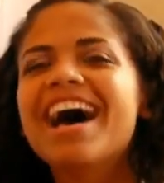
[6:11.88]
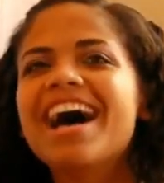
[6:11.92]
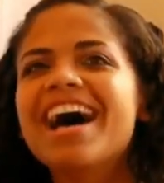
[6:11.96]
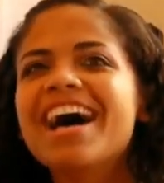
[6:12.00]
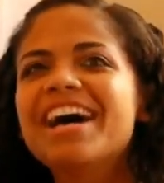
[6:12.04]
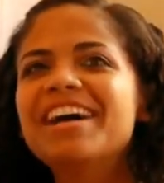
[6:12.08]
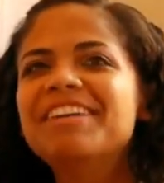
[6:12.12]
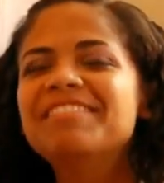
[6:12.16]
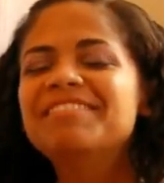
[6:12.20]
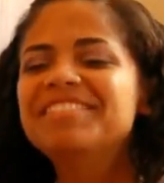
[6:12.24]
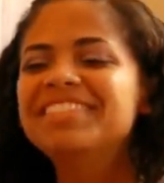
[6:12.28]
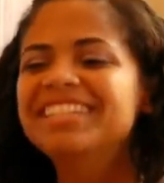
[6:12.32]

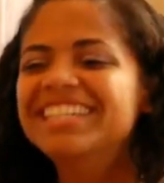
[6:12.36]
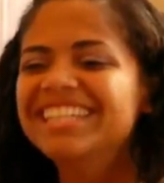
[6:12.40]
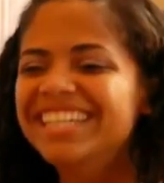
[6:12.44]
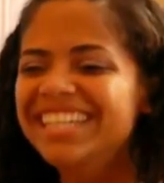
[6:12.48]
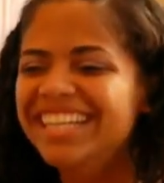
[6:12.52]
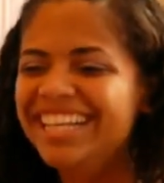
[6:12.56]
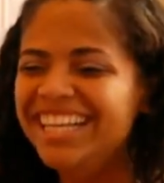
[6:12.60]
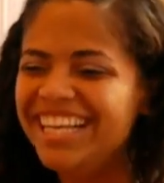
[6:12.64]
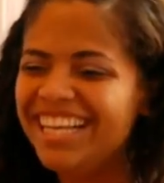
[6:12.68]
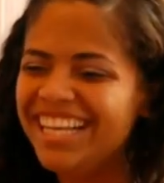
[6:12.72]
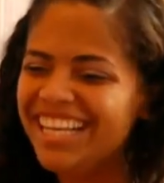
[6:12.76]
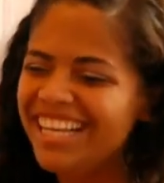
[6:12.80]
I
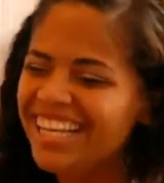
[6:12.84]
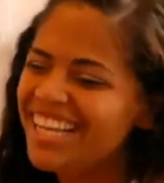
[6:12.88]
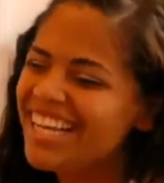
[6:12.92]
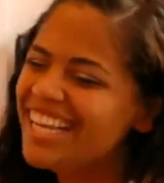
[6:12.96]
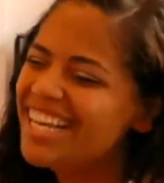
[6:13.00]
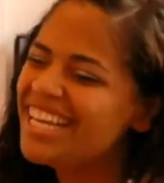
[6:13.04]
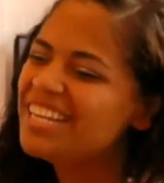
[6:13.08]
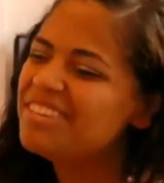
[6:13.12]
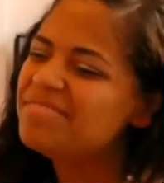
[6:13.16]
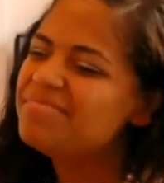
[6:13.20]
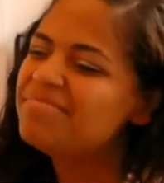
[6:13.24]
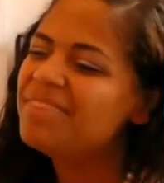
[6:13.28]
am.
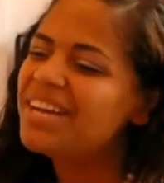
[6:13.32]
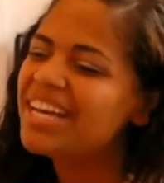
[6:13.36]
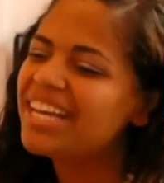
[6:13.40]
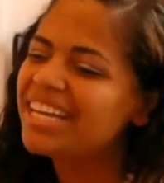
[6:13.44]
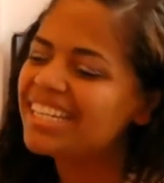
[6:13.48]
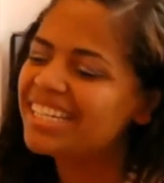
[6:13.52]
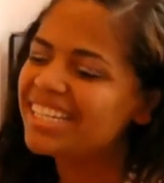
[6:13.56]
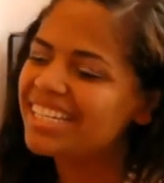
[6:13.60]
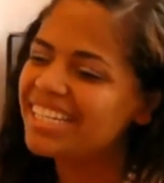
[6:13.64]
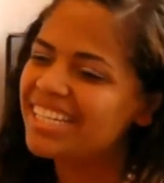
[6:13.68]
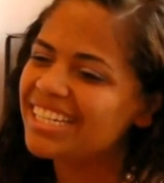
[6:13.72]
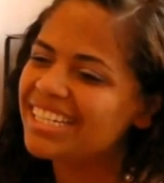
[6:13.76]

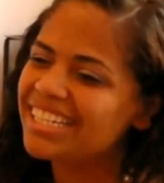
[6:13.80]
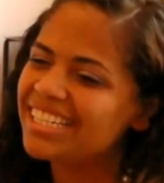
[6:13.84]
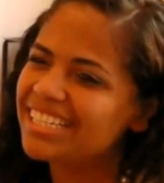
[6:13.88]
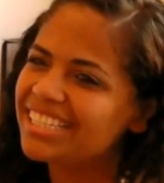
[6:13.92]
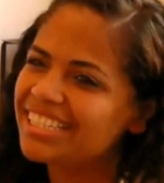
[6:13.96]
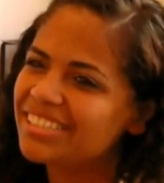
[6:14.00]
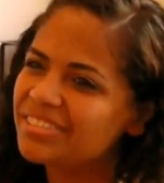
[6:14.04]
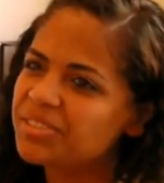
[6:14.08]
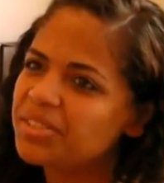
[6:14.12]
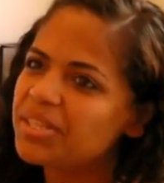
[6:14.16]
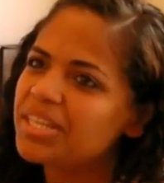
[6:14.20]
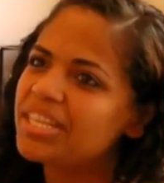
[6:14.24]

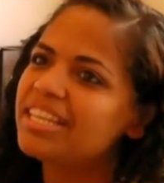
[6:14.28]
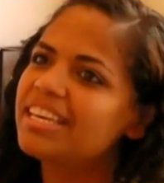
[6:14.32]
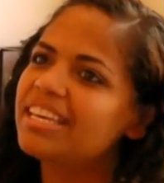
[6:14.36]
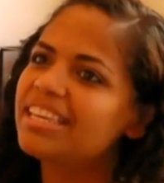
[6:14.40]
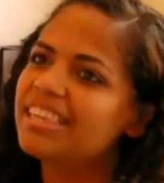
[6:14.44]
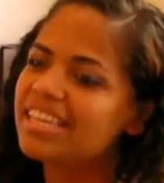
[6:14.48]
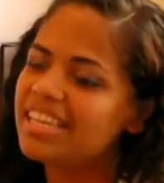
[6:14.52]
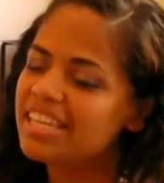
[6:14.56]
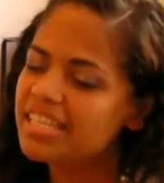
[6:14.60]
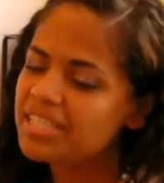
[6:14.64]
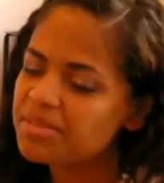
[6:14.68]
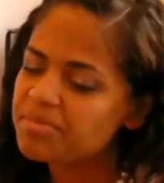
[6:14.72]
but
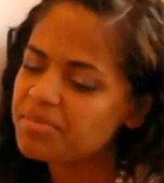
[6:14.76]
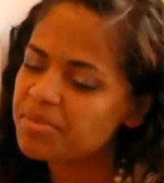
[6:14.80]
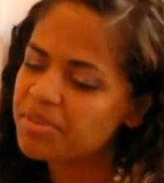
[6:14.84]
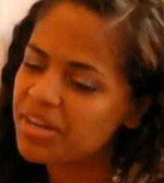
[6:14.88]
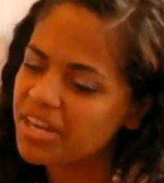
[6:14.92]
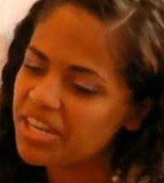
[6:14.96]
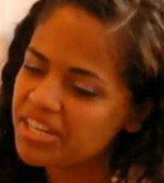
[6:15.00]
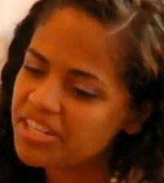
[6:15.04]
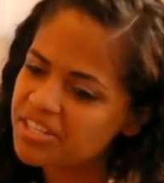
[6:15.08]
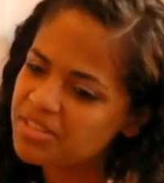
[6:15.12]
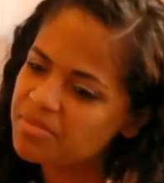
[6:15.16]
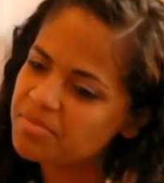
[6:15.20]
really, the
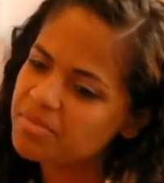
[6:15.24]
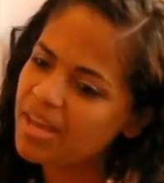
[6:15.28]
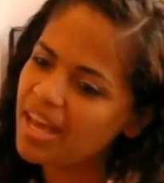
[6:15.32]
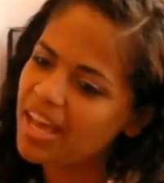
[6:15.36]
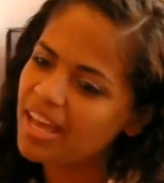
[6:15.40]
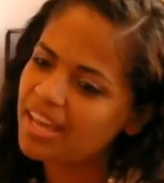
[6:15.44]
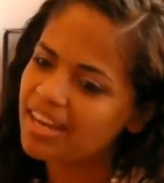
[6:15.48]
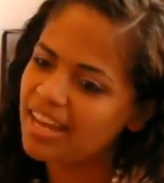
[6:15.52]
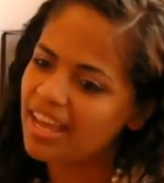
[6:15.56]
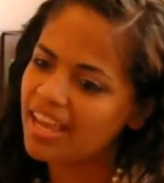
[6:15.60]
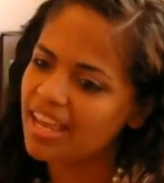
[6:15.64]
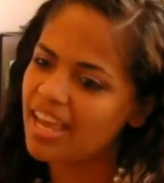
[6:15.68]
inspiration
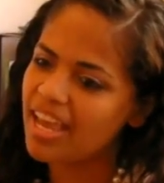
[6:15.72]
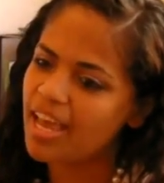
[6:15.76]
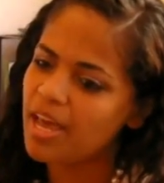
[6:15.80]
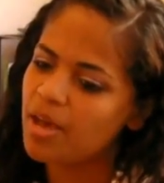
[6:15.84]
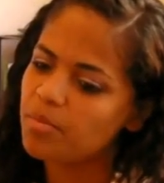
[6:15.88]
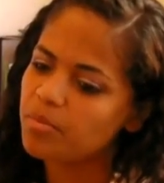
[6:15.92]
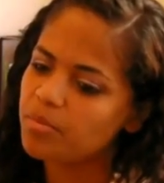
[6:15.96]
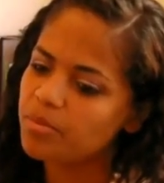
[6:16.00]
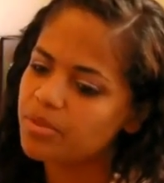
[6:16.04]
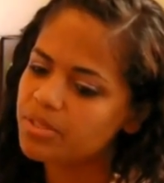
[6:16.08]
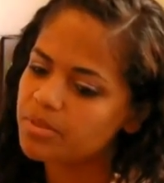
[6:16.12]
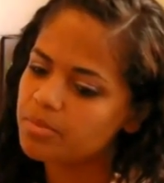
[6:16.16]
behind
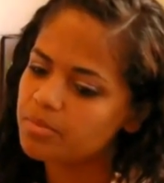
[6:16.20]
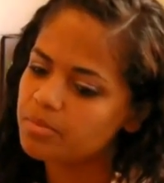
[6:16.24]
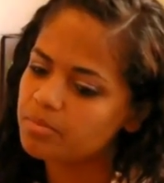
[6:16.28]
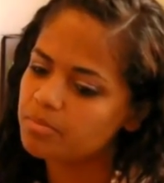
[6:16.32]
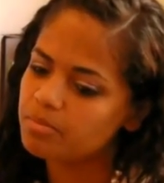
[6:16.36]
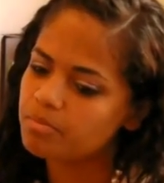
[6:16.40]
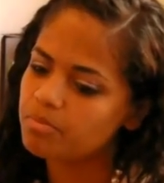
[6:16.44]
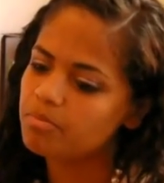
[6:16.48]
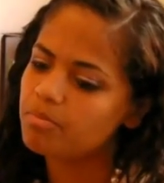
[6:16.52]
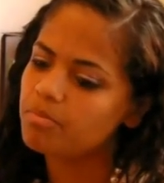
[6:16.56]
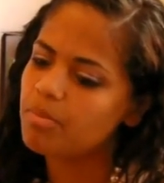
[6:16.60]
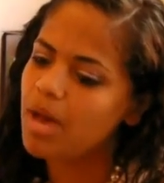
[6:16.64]
IAM was
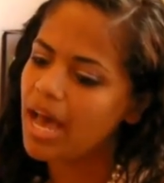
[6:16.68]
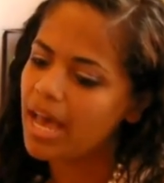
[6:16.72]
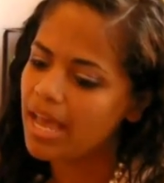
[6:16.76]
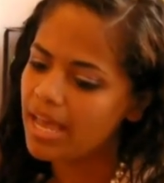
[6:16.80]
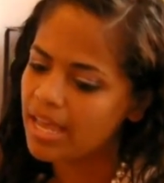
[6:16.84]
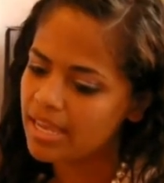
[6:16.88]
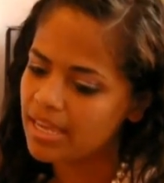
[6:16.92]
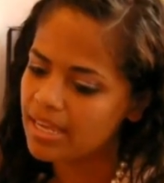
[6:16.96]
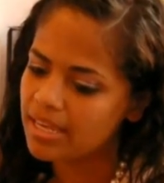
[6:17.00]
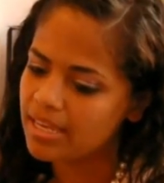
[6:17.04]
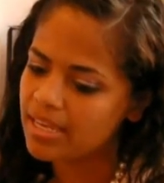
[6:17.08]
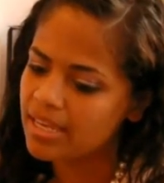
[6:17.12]

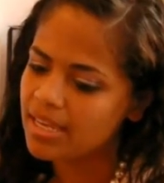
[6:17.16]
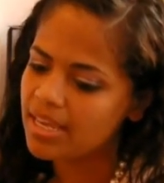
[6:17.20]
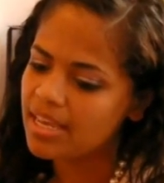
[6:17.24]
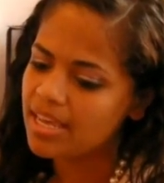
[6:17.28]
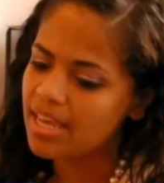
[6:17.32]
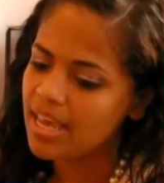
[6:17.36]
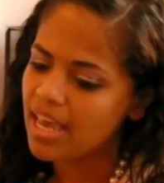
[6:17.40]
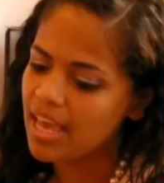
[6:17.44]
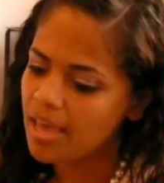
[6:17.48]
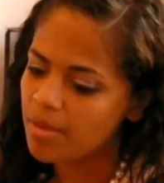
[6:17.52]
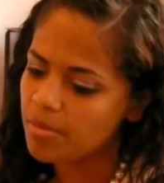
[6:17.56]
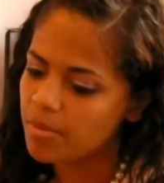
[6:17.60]
my
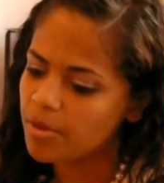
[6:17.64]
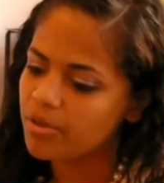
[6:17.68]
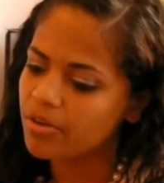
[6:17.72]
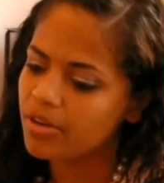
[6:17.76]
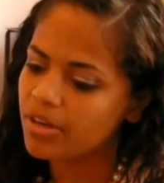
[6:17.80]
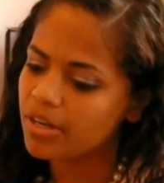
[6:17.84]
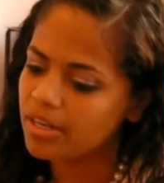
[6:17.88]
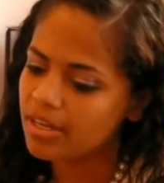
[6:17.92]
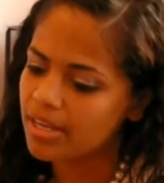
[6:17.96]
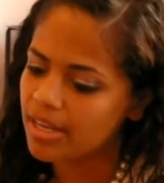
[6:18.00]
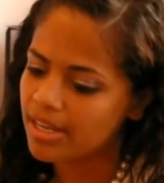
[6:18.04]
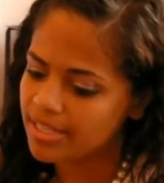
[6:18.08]

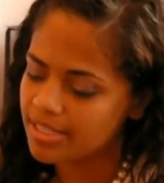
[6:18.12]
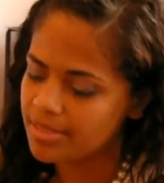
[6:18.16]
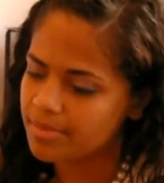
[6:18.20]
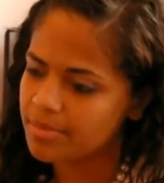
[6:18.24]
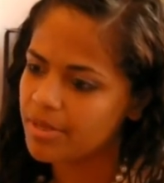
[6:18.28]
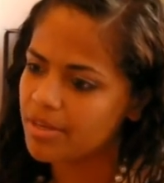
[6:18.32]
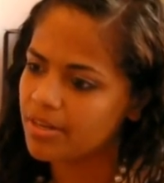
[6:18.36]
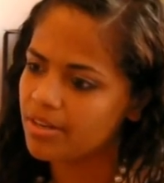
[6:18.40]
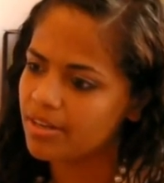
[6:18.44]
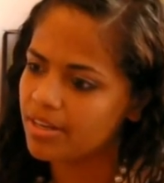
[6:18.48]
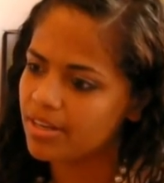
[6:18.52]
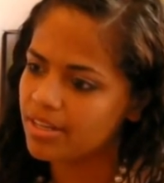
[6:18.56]
immigrant
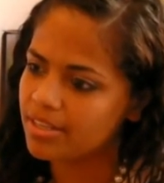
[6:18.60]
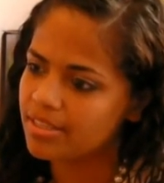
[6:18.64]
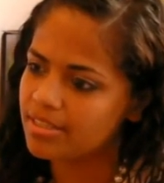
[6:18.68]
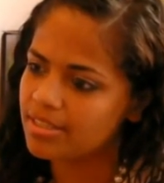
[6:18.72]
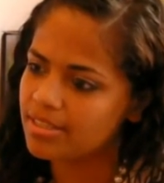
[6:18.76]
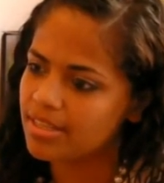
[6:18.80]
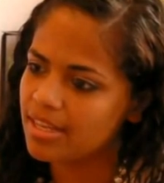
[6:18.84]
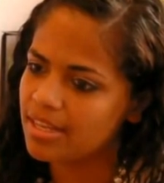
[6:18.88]
experience.